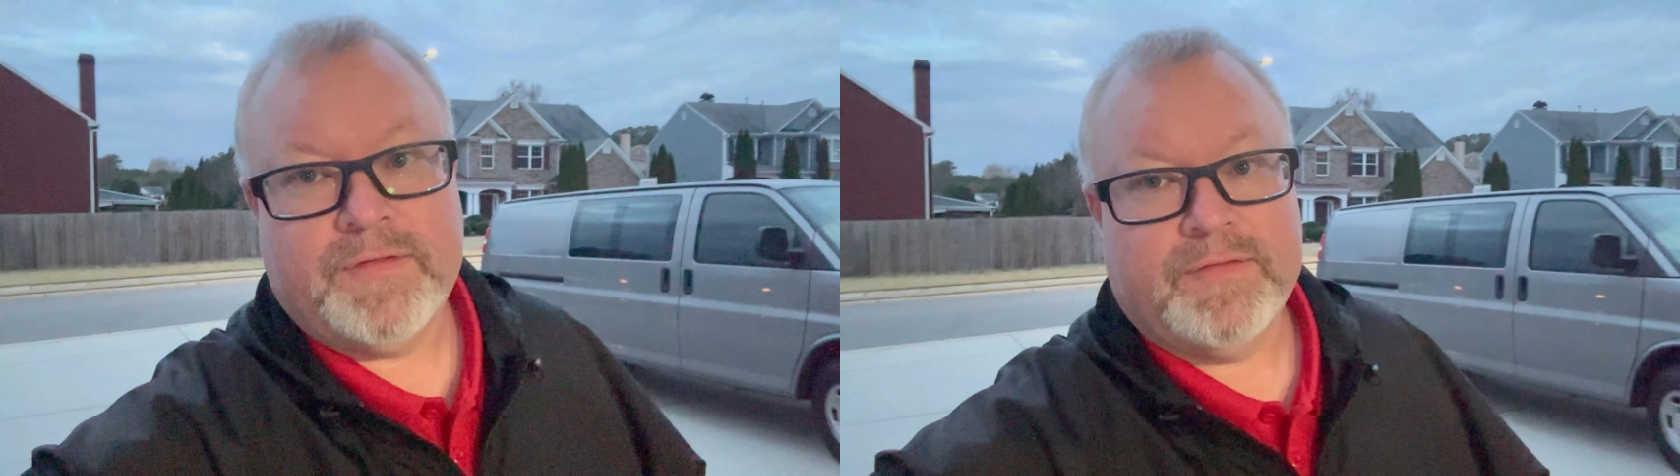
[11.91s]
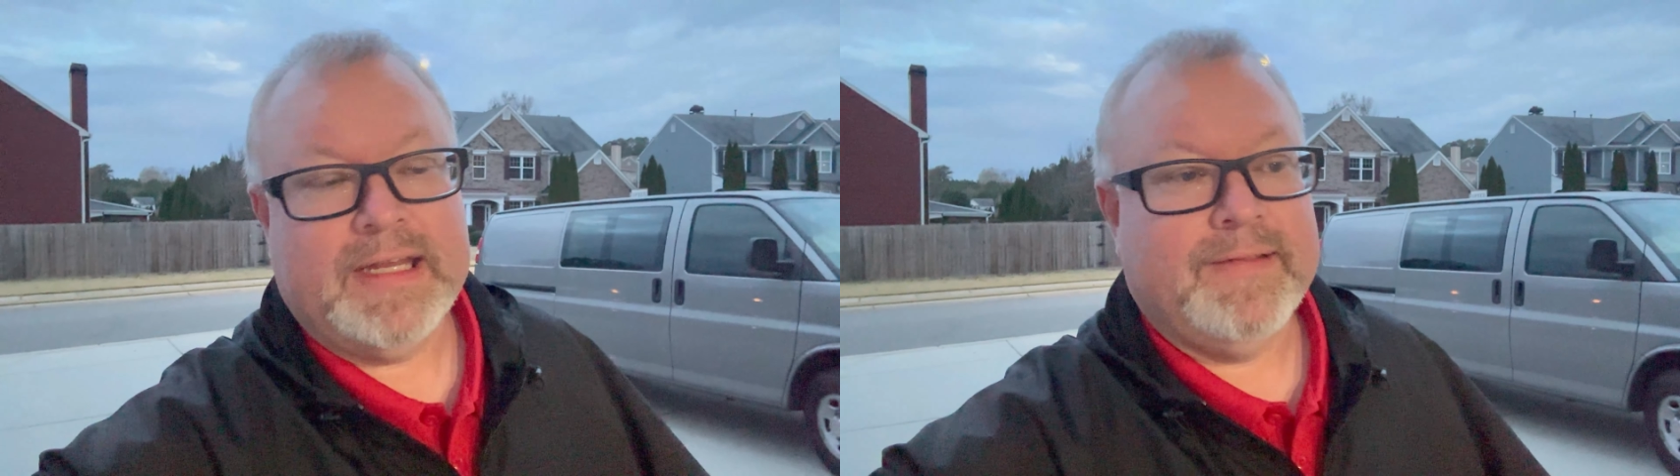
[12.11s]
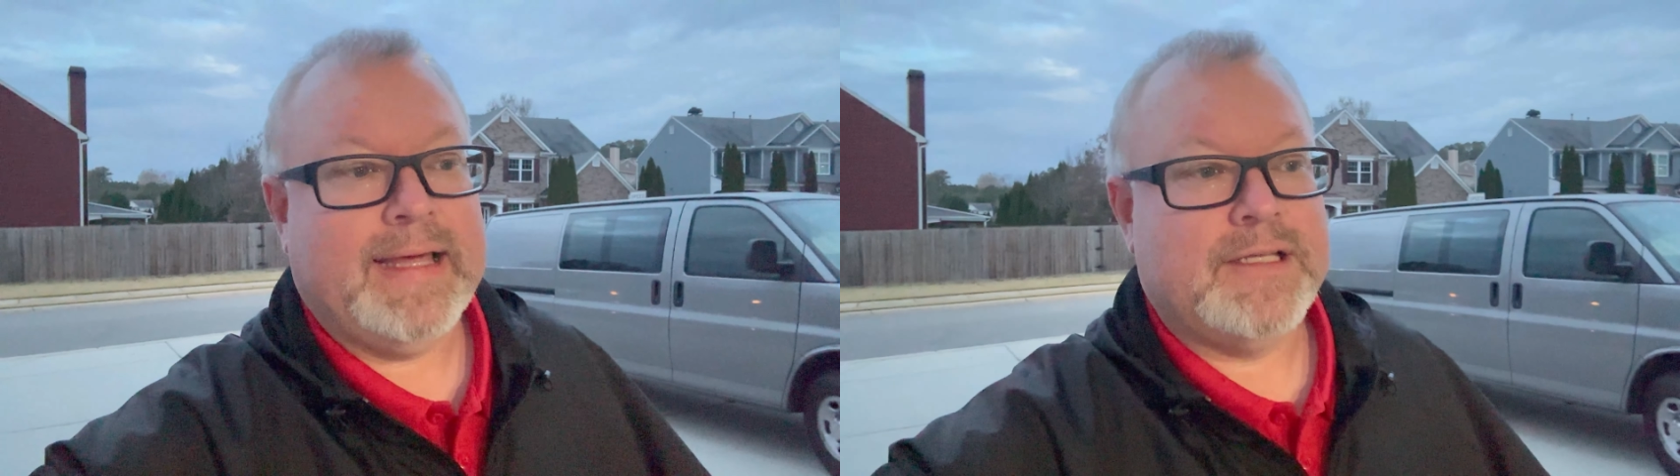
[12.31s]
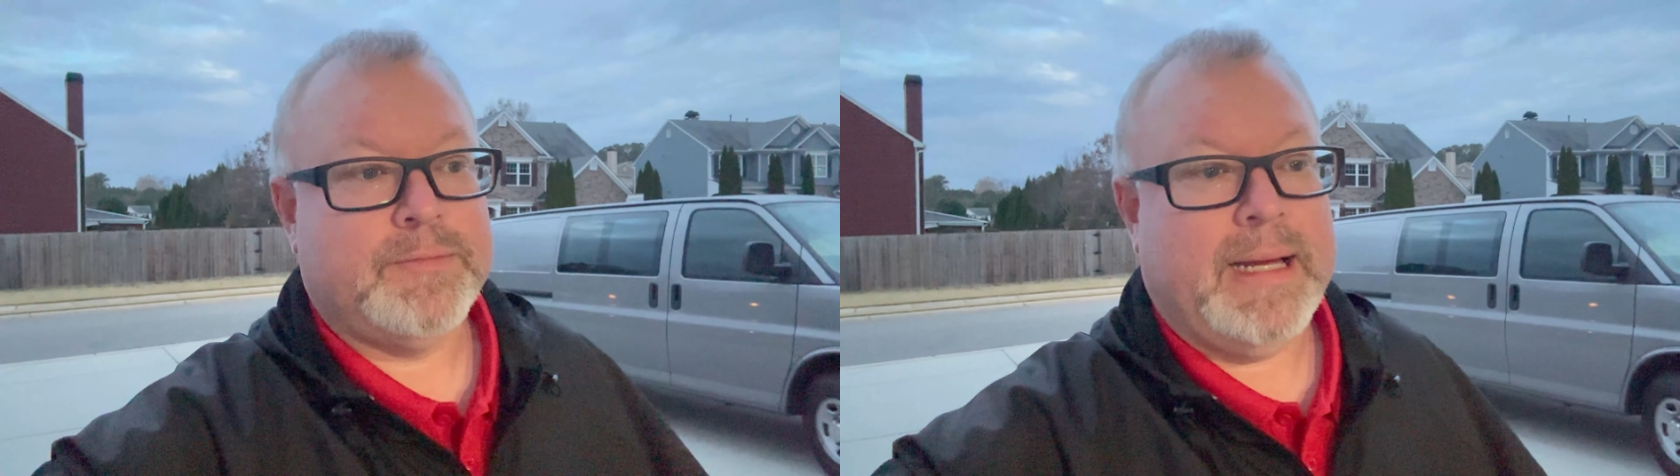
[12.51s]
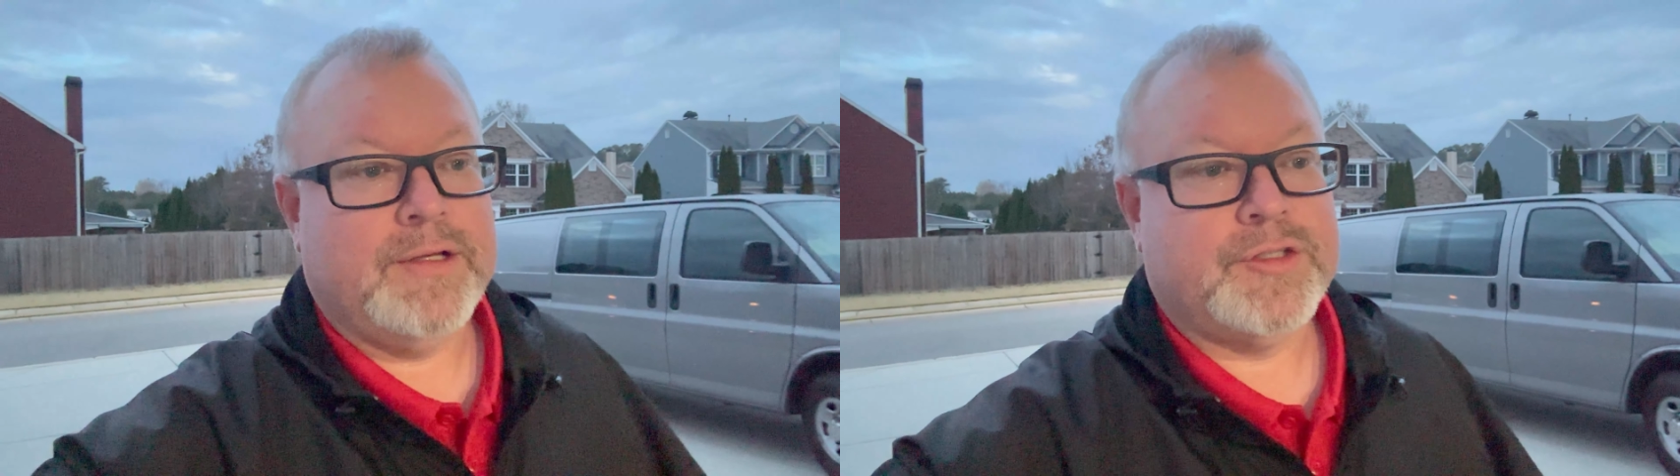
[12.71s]
15,000
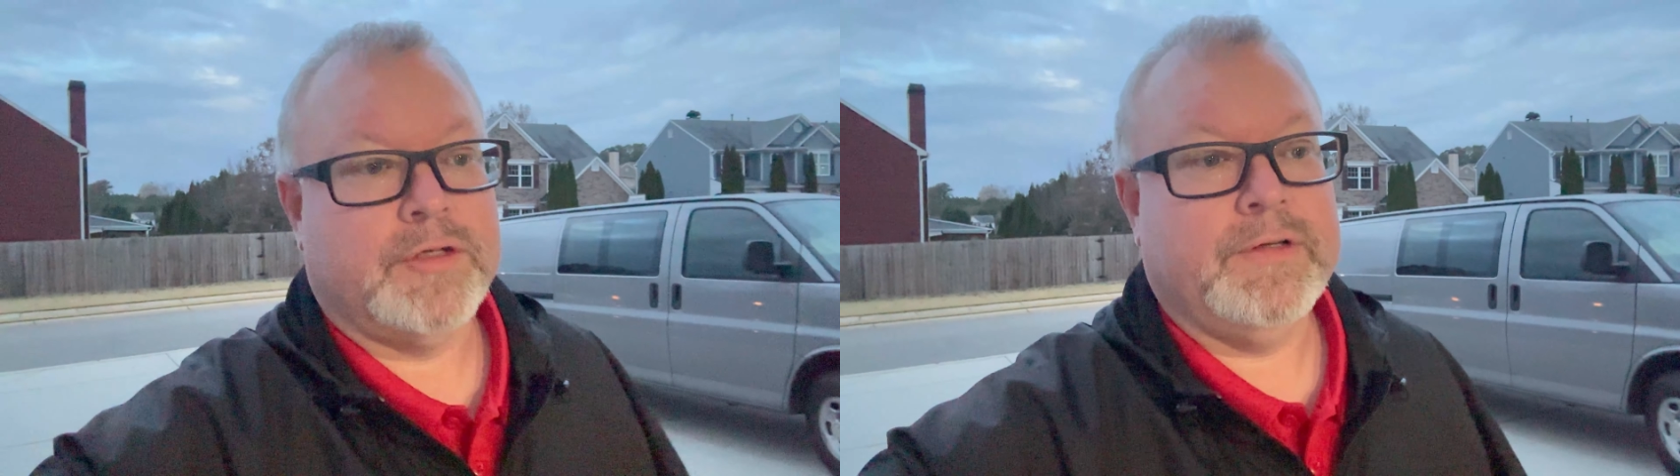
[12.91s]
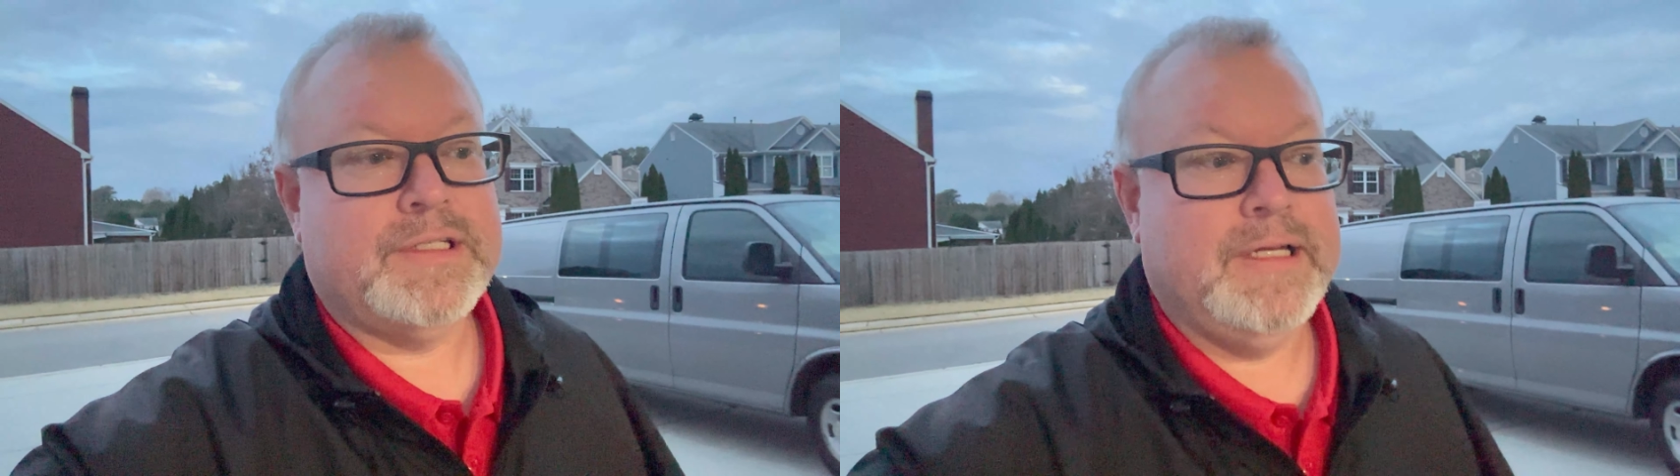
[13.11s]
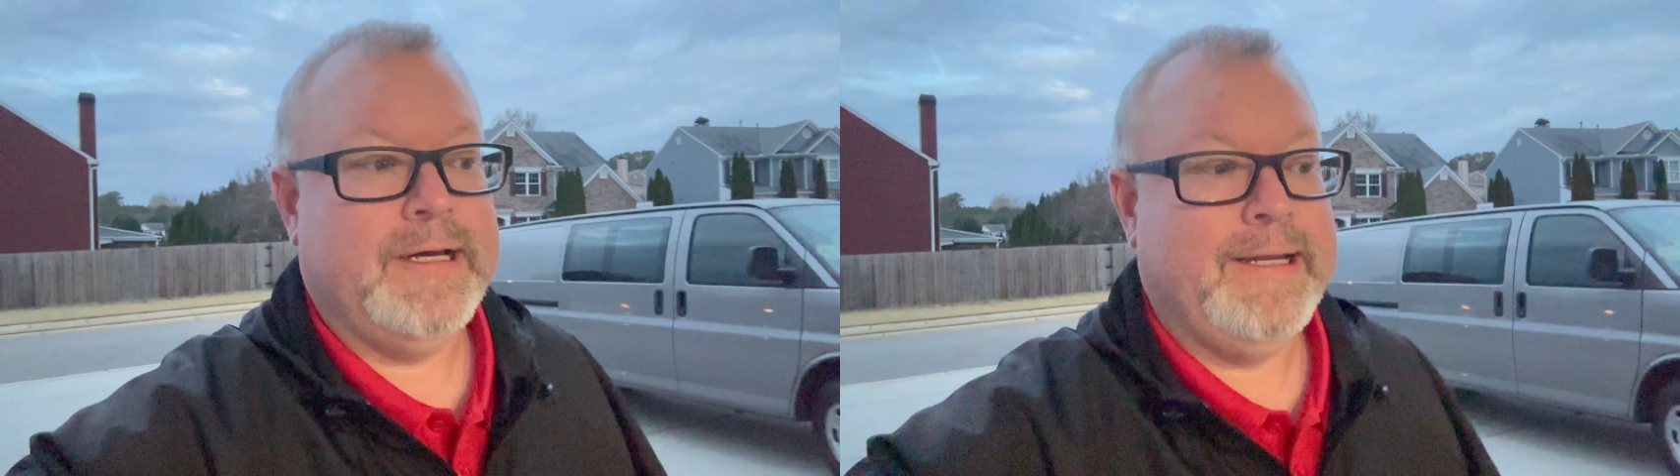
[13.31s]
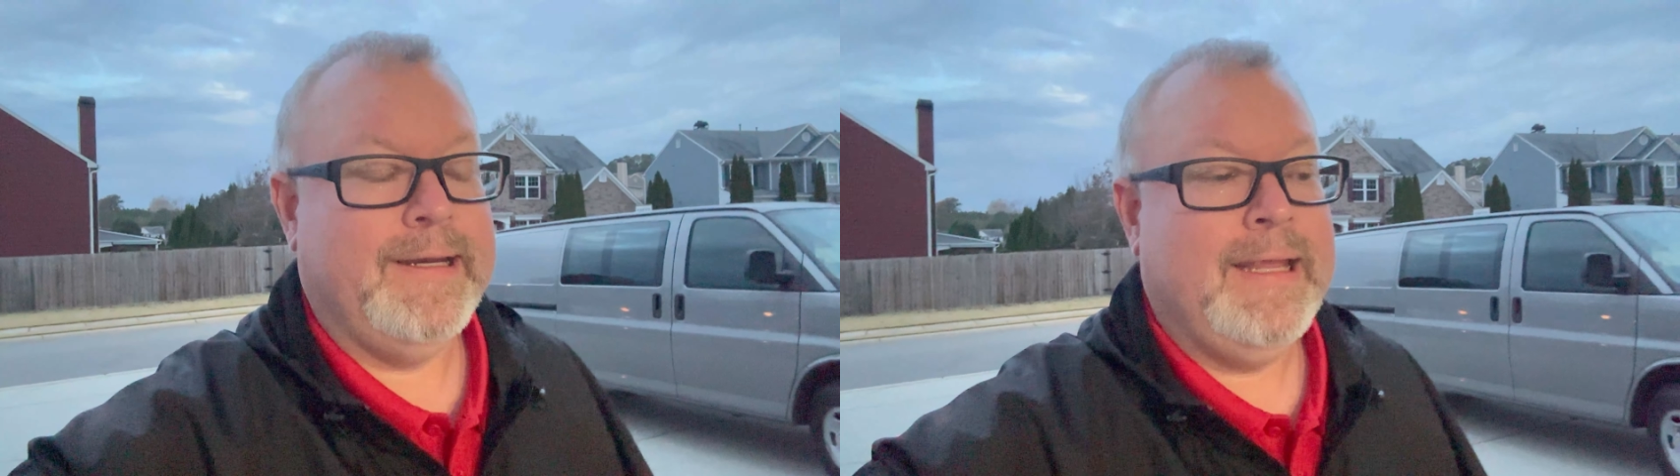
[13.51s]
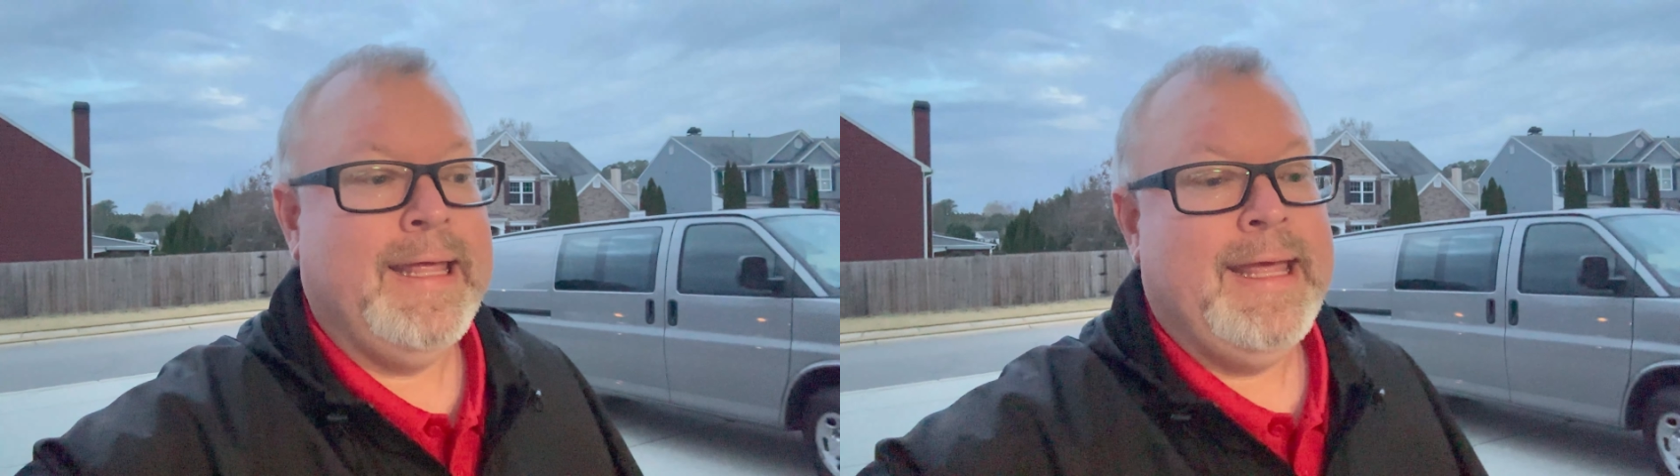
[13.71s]
mile service done,